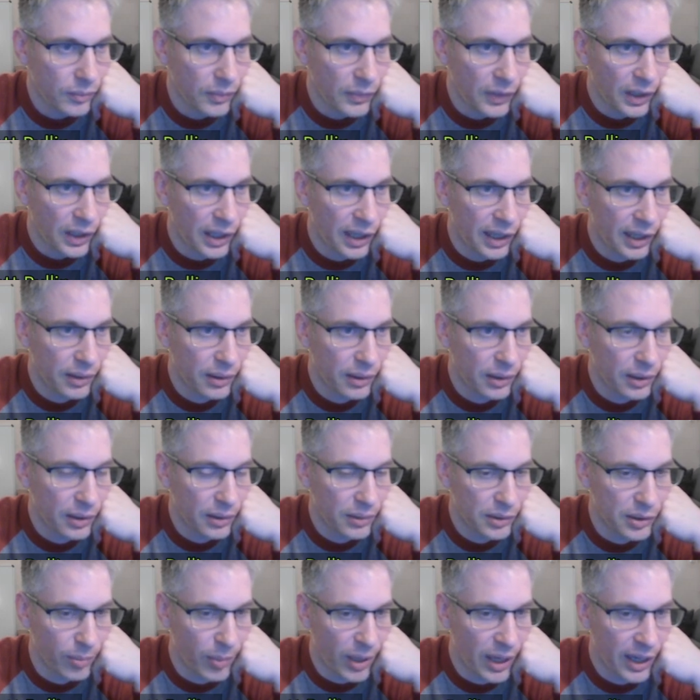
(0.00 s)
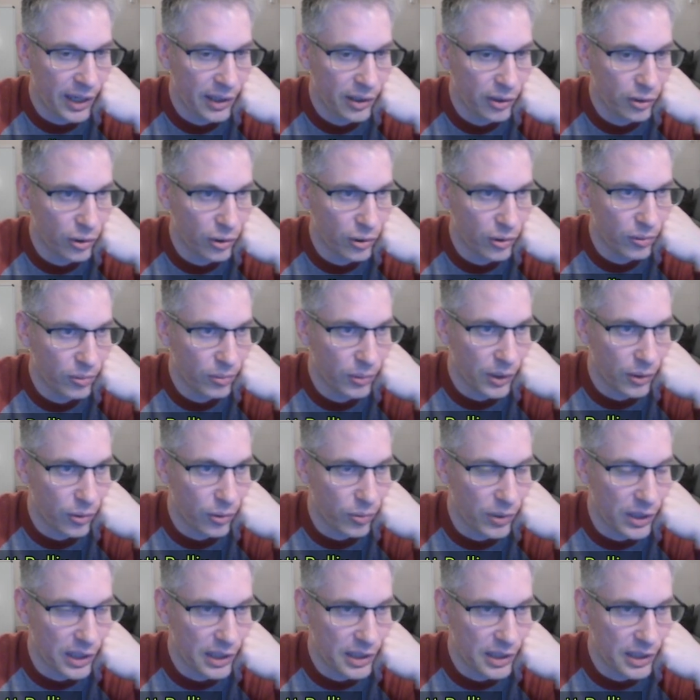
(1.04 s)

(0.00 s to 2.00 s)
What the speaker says: And the Damiano with queen